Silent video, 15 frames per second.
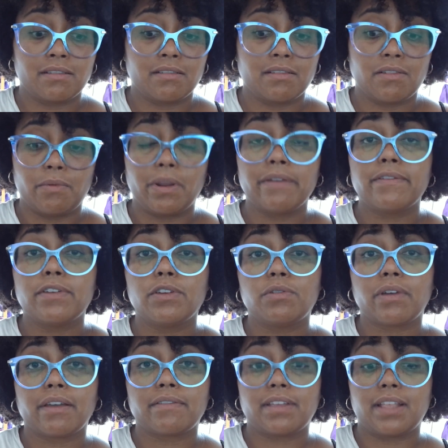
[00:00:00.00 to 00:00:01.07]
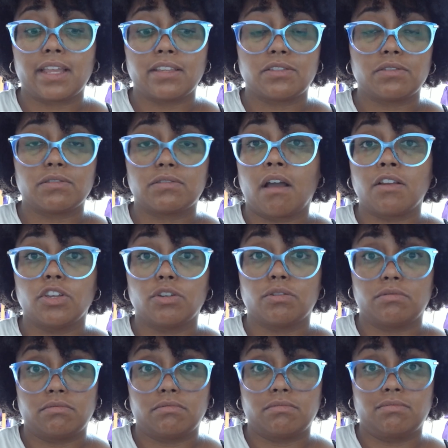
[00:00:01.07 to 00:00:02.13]
Whatever you do after that is on
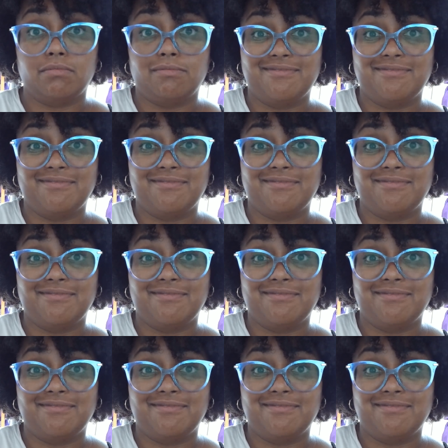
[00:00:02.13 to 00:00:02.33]
you.